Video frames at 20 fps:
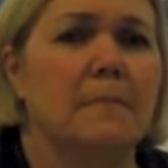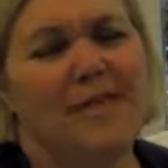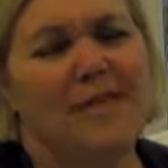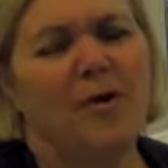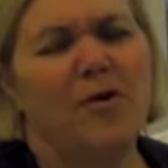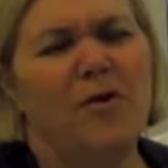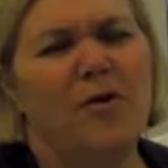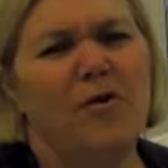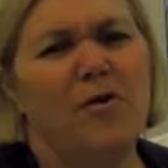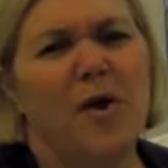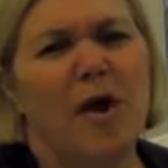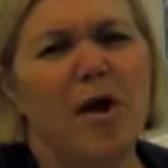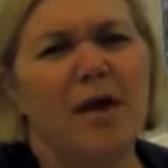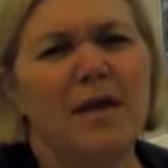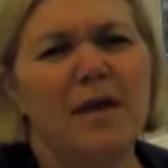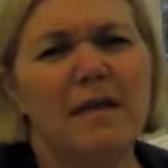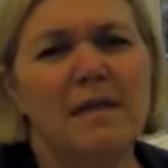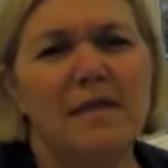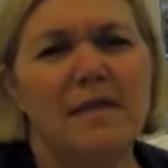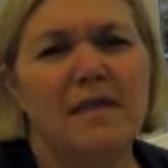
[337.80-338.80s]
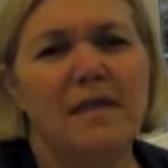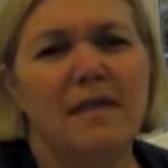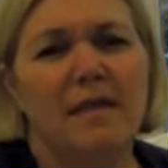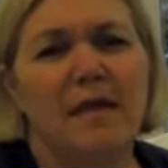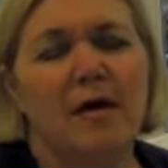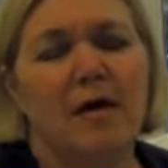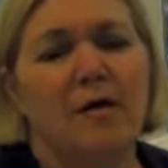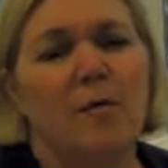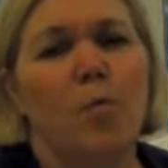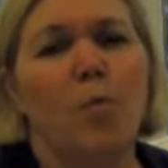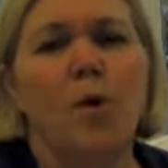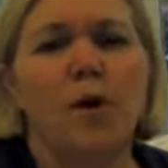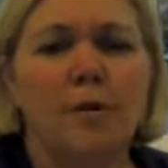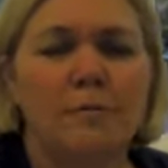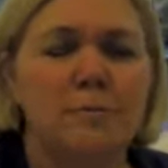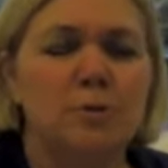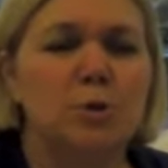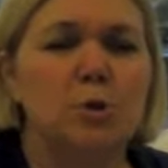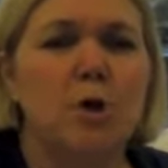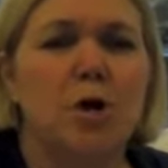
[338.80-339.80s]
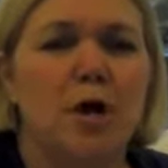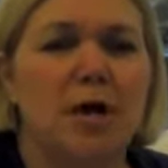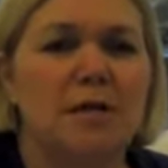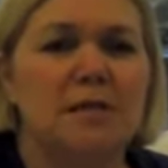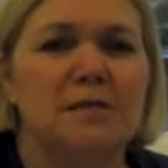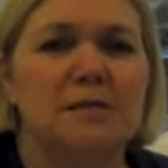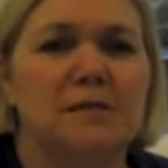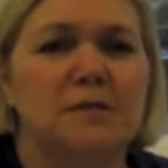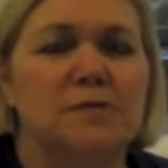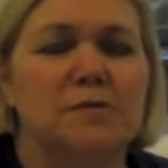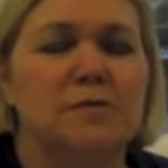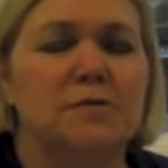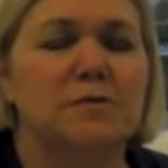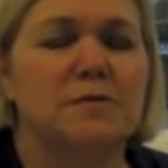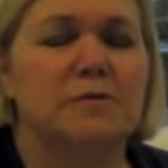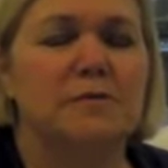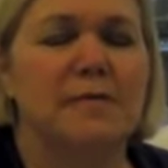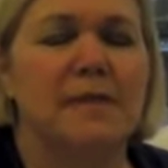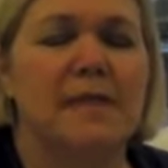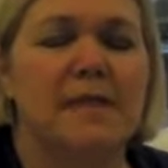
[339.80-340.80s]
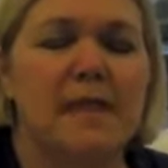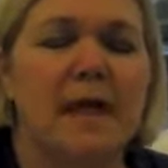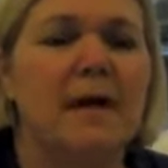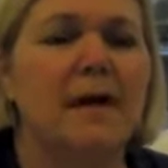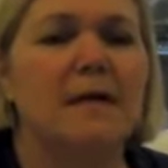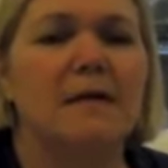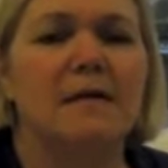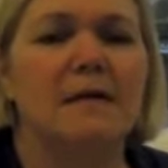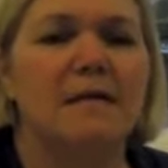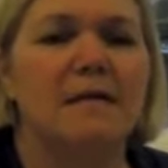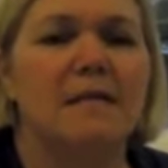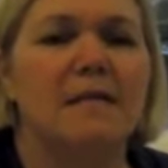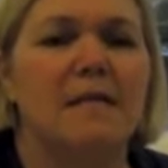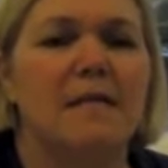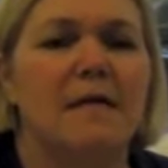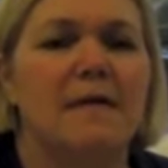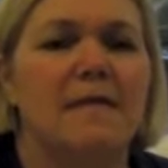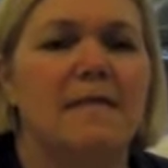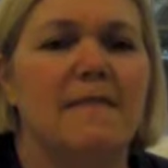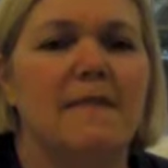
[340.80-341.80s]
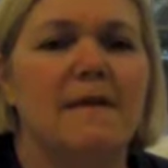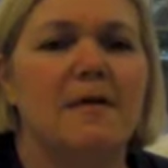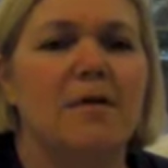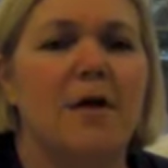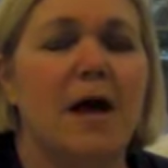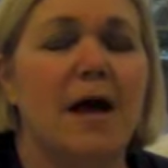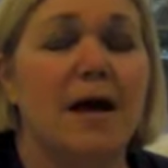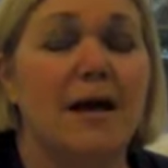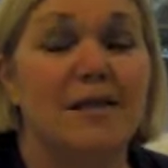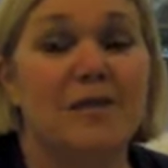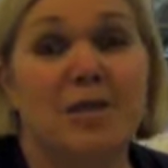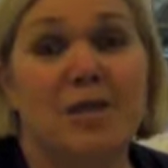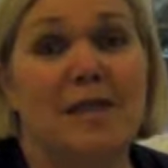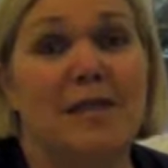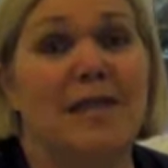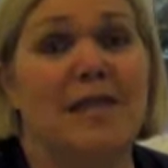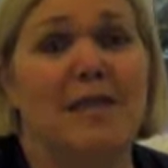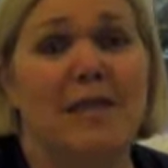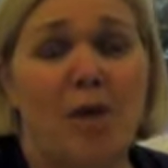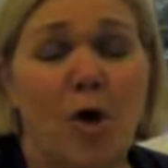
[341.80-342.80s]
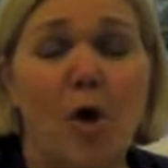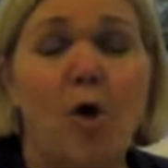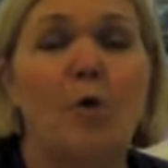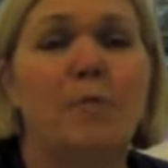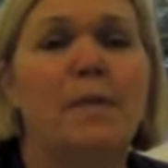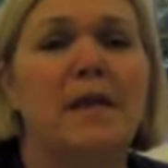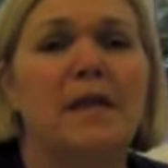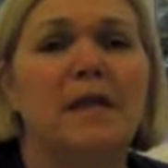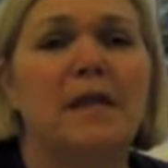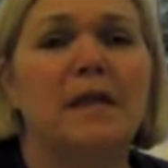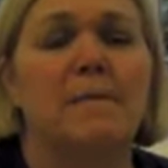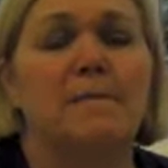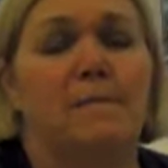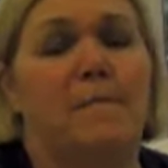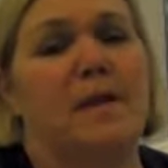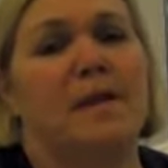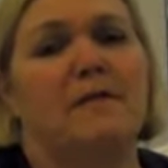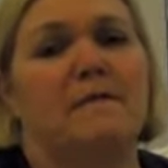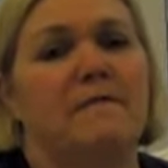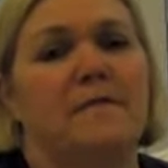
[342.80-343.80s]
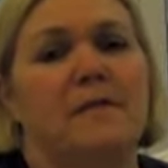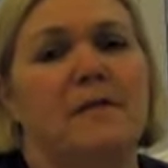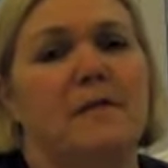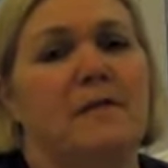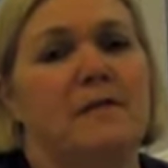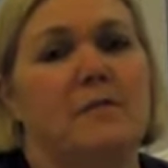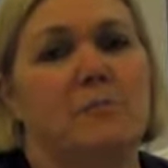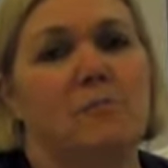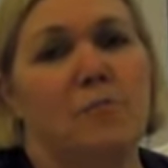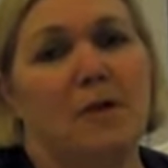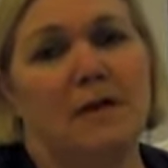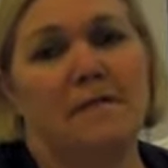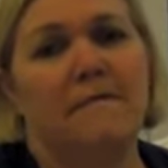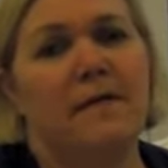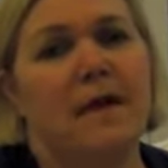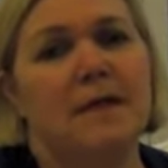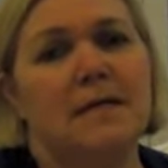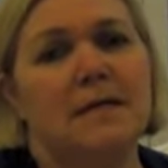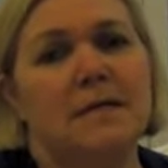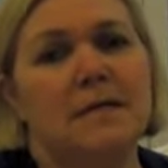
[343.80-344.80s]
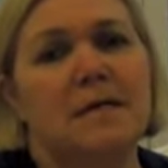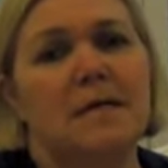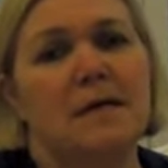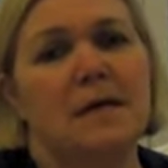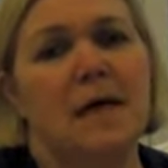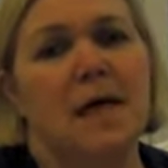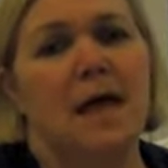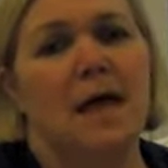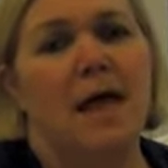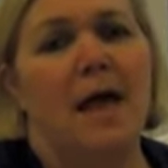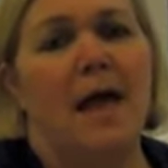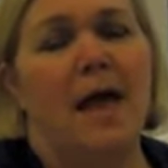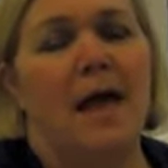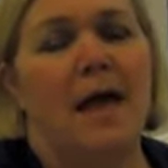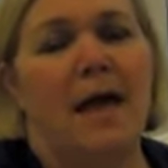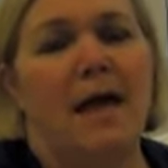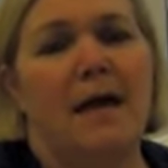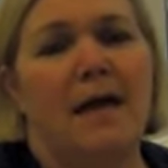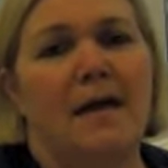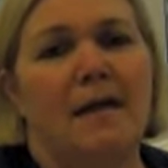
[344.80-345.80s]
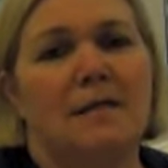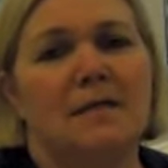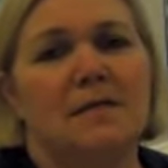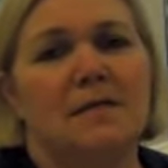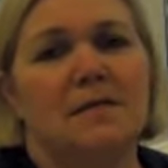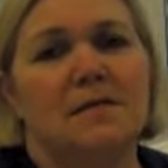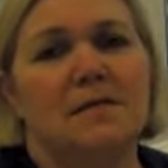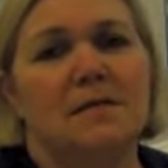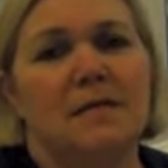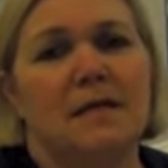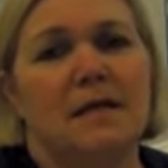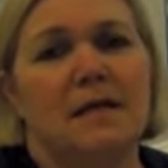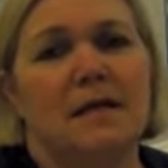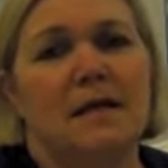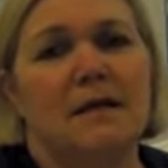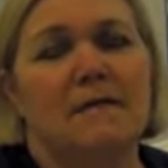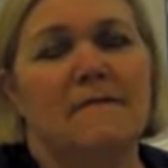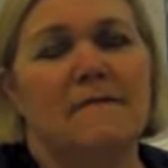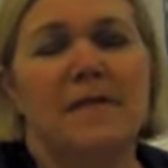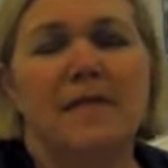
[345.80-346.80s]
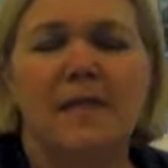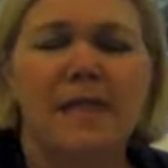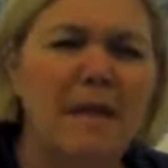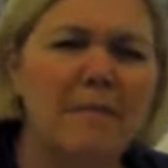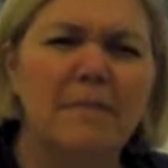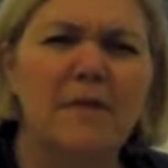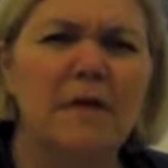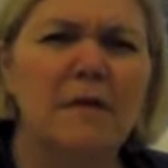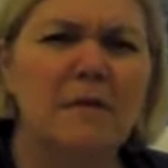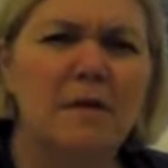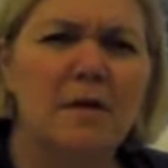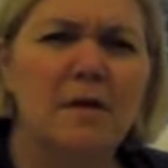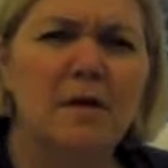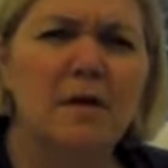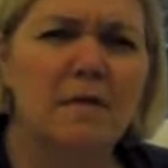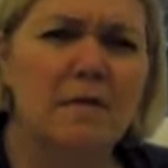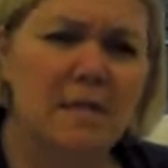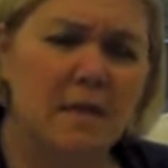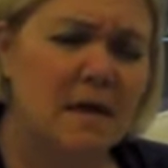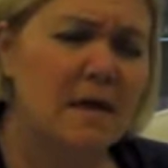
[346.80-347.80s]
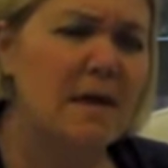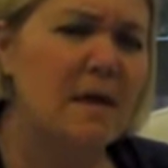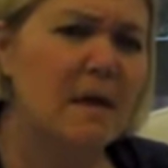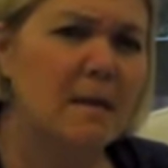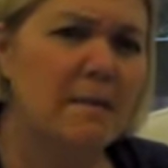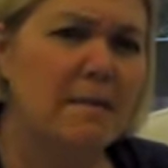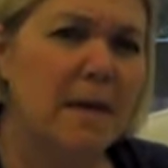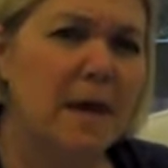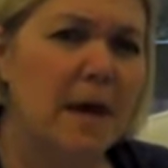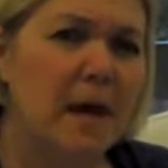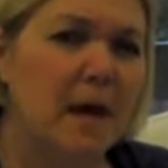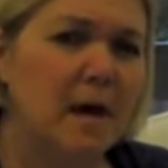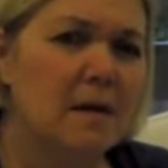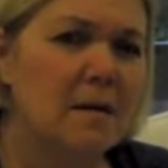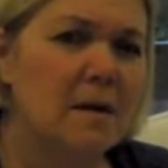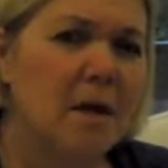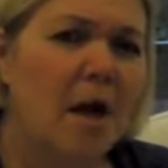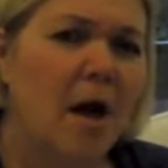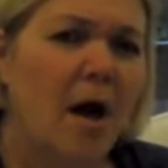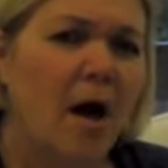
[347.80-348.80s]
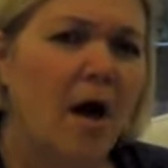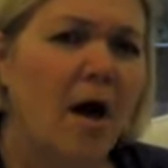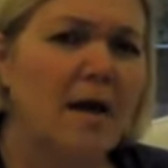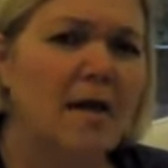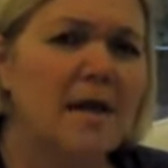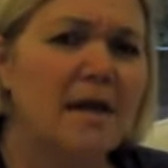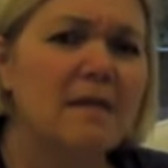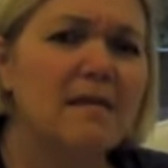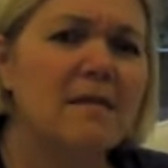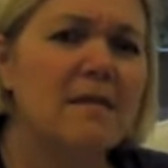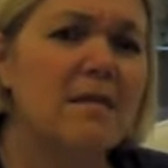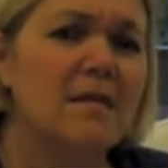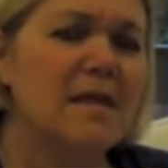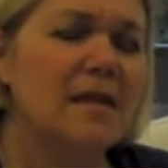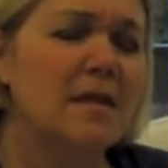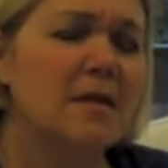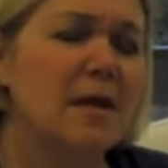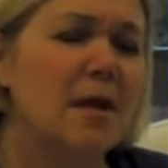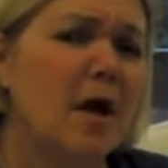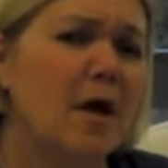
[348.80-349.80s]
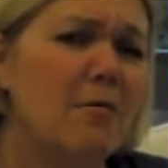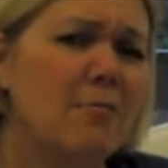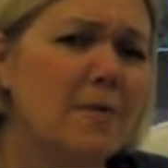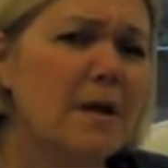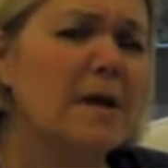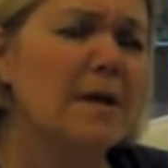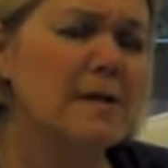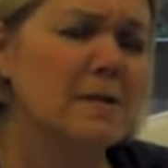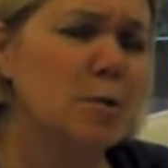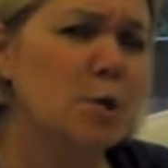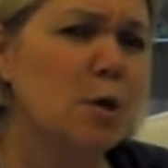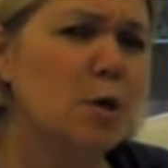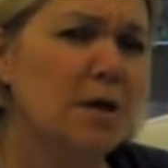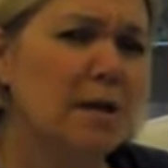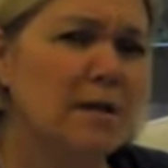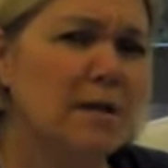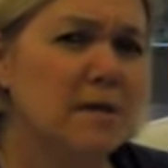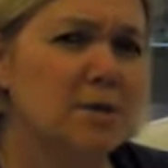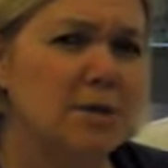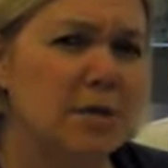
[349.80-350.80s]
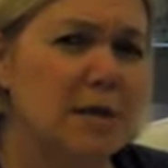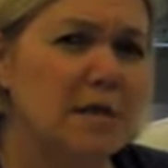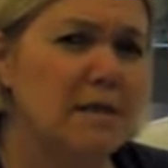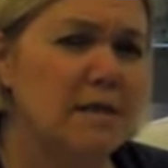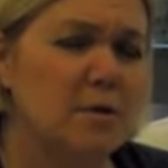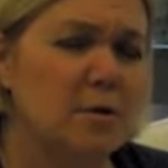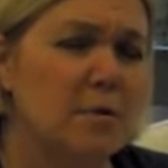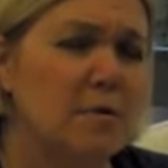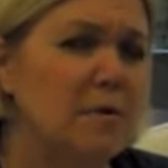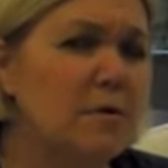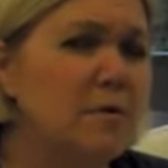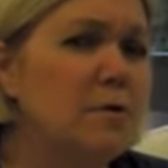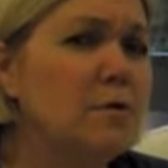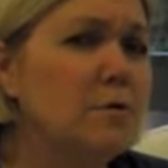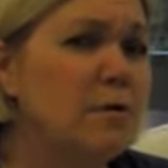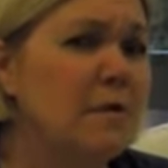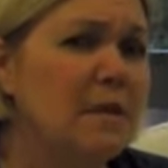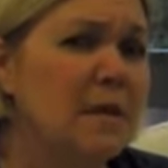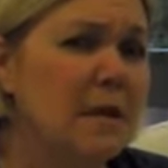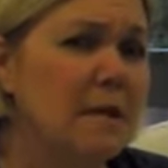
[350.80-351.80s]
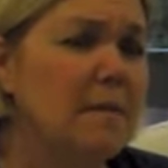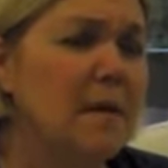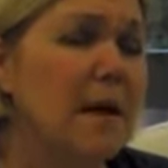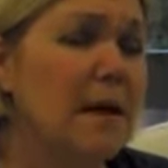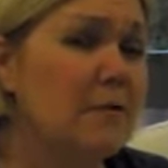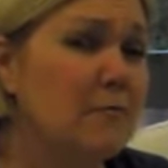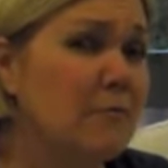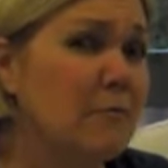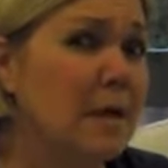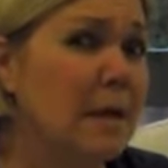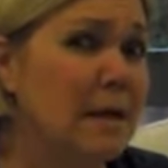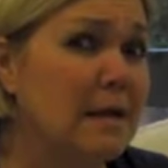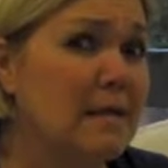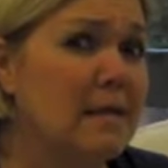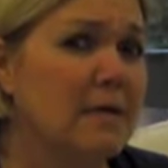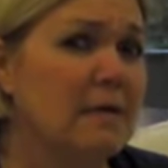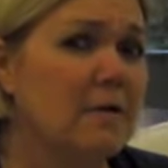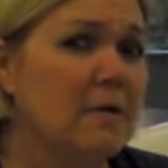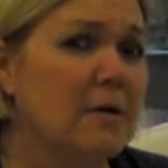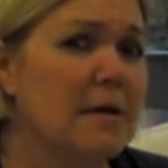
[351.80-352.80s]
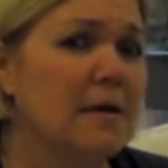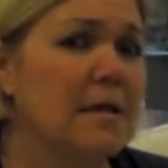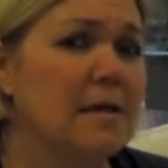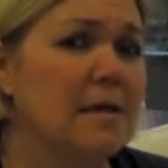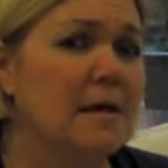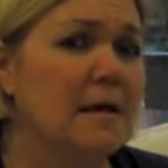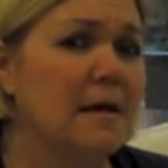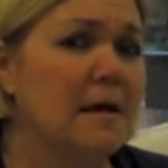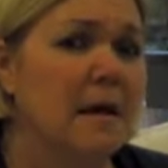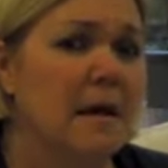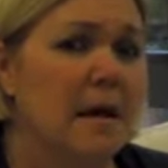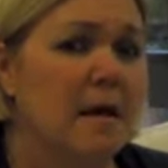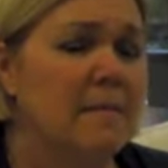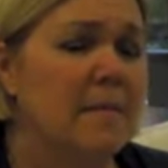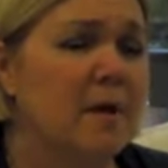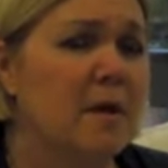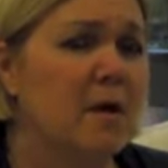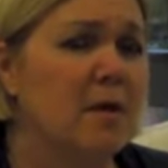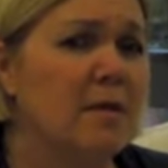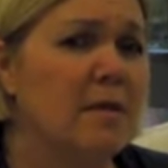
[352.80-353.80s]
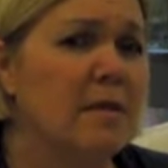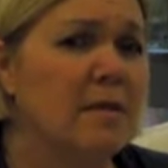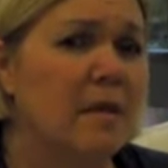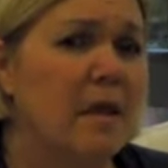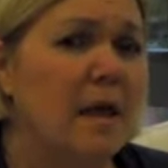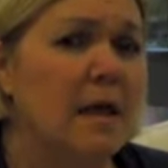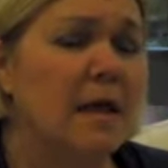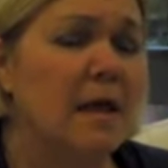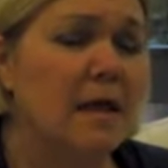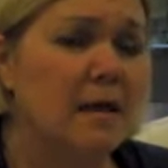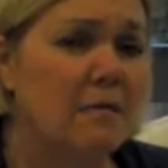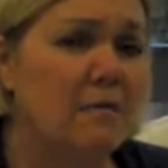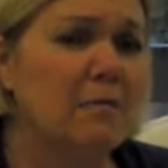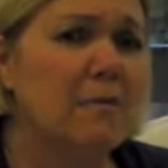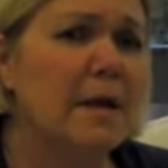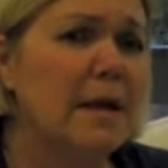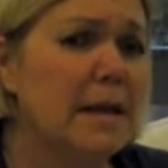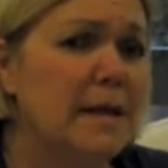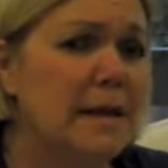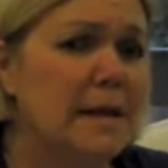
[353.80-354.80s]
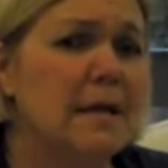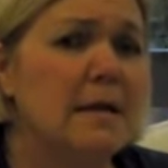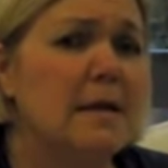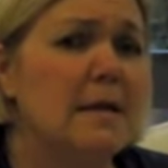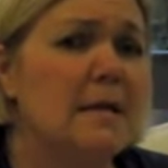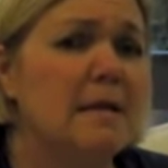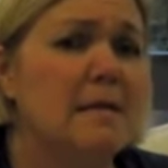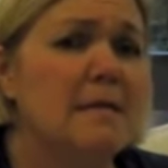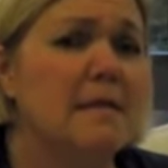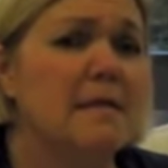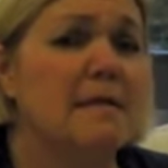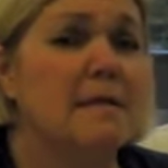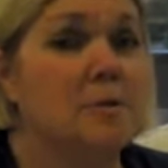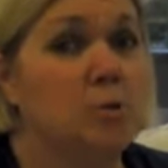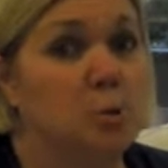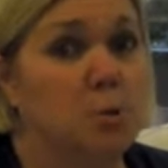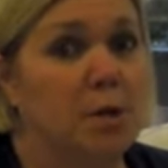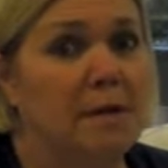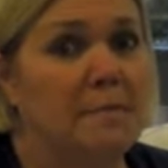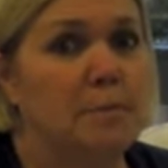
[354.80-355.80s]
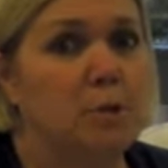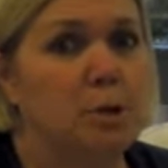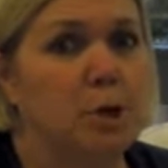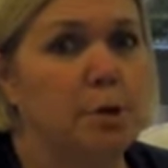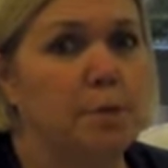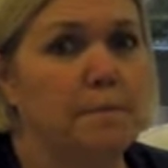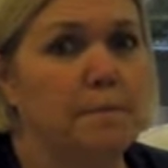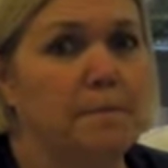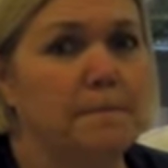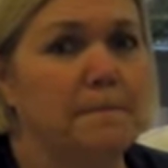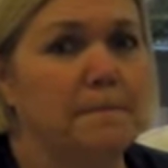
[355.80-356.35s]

so I guess what I'm trying to say is that there are just so many benefits to renovating. And if it's something that you're thinking about, I guess I really strongly suggest to you that you think about it really seriously, because it really is the dream job.